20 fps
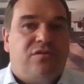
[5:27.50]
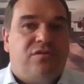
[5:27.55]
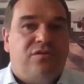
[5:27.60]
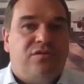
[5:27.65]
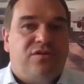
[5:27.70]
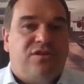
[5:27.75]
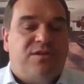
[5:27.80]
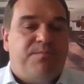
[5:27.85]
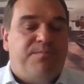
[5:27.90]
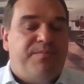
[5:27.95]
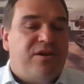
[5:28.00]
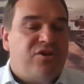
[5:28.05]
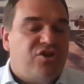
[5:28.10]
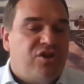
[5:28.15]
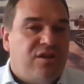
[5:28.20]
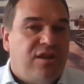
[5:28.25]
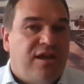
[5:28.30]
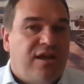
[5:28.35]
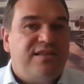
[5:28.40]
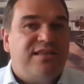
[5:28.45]
to
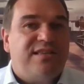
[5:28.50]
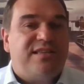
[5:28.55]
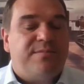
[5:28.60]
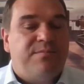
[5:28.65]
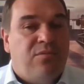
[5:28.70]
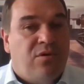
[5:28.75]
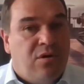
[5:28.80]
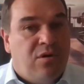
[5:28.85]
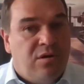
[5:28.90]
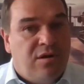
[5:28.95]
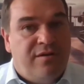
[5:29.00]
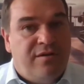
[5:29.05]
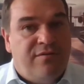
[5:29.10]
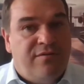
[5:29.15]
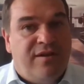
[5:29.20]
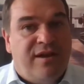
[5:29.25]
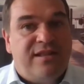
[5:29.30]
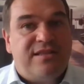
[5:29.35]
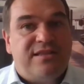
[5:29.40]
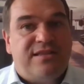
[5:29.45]
specialized smaller
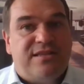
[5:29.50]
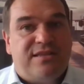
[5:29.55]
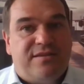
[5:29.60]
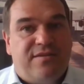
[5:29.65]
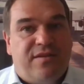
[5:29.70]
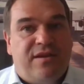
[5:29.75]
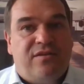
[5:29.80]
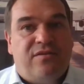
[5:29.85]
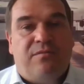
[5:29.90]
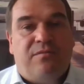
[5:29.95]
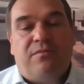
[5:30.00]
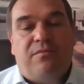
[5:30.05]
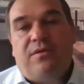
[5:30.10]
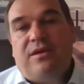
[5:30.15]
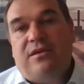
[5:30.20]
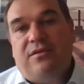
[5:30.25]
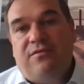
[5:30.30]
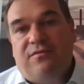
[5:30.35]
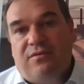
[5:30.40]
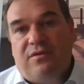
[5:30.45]
events than
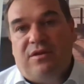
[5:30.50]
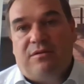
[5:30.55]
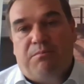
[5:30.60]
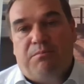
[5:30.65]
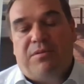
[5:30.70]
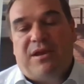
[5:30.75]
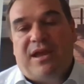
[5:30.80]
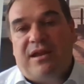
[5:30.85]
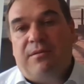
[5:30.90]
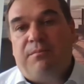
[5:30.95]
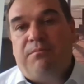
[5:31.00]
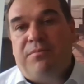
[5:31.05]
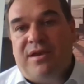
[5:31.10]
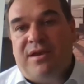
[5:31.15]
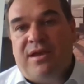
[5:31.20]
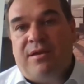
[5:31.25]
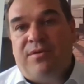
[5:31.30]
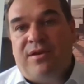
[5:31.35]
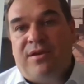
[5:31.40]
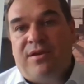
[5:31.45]
even getting
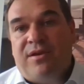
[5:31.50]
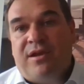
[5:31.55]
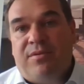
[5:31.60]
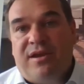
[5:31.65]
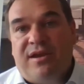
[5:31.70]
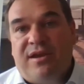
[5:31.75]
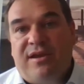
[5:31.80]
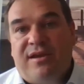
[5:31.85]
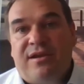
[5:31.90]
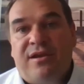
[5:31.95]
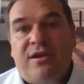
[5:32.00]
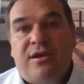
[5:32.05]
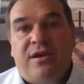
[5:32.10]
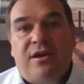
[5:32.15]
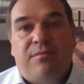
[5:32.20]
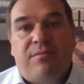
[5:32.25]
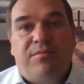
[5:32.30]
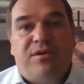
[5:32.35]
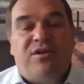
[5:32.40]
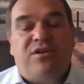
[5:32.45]
bigger, bigger, bigger,
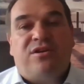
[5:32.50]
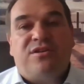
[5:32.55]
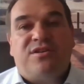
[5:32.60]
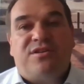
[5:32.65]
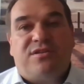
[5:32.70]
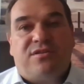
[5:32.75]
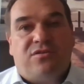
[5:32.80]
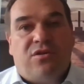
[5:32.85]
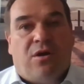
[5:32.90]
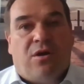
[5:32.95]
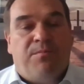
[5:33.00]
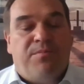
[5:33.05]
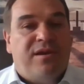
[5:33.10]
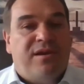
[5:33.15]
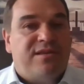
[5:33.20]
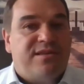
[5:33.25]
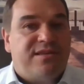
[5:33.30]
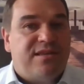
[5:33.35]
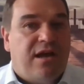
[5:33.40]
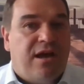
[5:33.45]
because
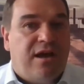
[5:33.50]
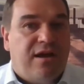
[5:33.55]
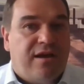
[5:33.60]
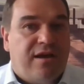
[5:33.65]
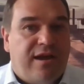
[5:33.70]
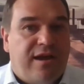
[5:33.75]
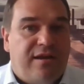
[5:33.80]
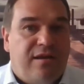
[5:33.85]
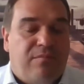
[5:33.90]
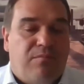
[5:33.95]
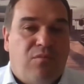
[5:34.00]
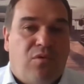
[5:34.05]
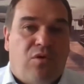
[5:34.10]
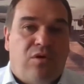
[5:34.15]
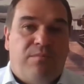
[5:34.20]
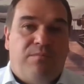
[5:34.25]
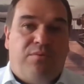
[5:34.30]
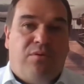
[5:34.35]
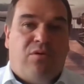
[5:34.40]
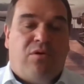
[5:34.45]
topics are getting more
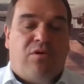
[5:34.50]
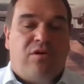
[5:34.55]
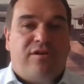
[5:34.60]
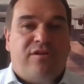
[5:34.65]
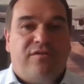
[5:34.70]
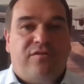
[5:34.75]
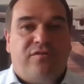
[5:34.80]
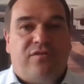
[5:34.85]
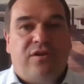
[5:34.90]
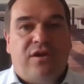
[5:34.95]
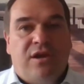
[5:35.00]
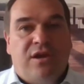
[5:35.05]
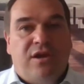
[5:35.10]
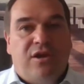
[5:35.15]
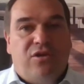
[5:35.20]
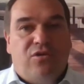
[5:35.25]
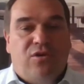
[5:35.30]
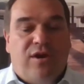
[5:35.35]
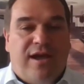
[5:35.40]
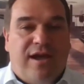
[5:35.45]
important.
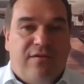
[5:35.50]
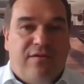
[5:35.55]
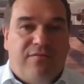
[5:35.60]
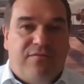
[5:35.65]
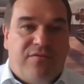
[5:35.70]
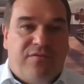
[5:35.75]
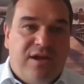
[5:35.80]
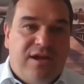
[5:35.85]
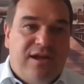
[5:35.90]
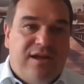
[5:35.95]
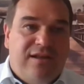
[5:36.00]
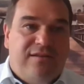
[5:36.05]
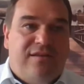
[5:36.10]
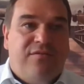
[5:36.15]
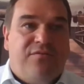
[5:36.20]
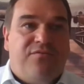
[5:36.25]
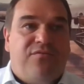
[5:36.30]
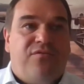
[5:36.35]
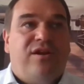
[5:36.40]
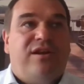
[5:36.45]
We have
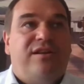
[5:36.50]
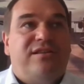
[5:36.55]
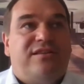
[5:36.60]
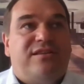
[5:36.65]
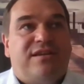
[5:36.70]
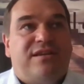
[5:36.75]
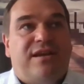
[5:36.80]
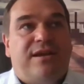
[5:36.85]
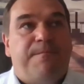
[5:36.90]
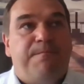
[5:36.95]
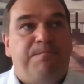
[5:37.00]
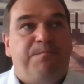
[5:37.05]
different